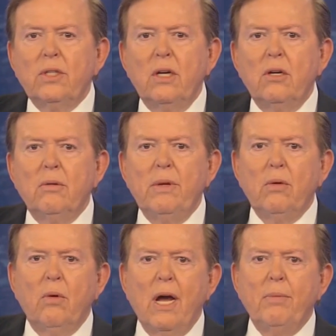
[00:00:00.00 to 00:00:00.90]
Senator
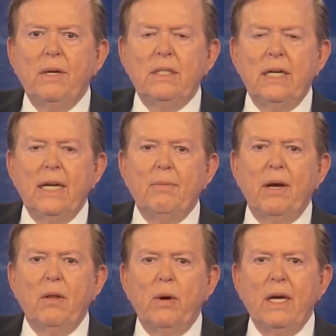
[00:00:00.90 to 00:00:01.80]
Mitt Romney today,
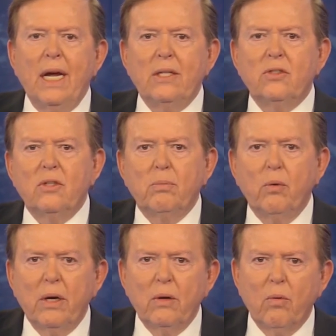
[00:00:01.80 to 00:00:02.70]
by the way, not
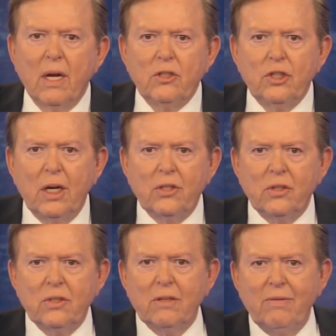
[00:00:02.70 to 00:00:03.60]
supporting Ron
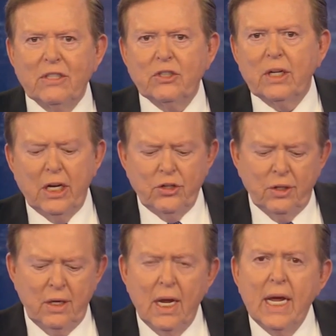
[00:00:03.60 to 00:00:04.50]
Johnson's
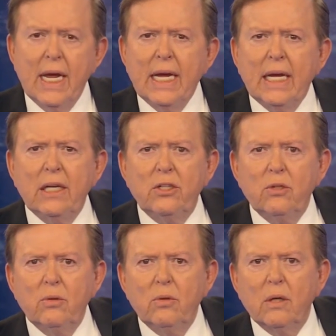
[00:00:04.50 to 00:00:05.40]
investigation
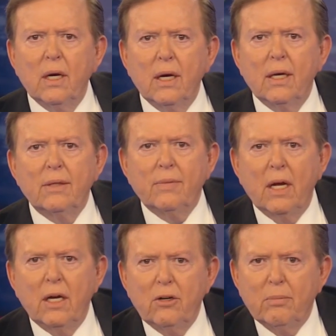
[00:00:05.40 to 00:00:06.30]
into
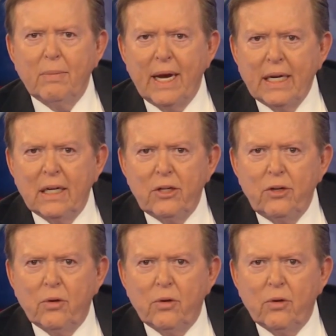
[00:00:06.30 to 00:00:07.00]
Hunter Biden and